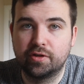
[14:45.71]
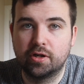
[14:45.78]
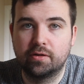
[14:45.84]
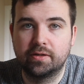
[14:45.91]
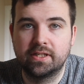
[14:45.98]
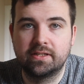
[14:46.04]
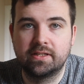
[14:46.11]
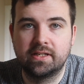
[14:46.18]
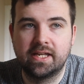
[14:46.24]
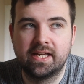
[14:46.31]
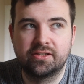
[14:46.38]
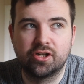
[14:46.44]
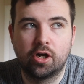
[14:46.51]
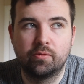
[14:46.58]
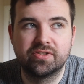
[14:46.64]
You know,
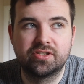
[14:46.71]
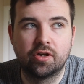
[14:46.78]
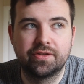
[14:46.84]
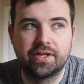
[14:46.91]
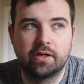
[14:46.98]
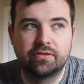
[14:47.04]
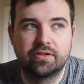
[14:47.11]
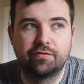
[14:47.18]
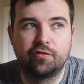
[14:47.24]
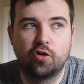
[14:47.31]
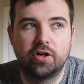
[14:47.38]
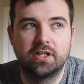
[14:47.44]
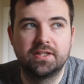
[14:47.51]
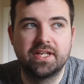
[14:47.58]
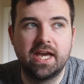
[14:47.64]
it's always gone down to the
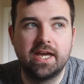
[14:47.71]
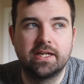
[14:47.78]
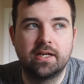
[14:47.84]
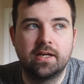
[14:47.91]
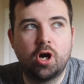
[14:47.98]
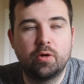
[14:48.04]
final day.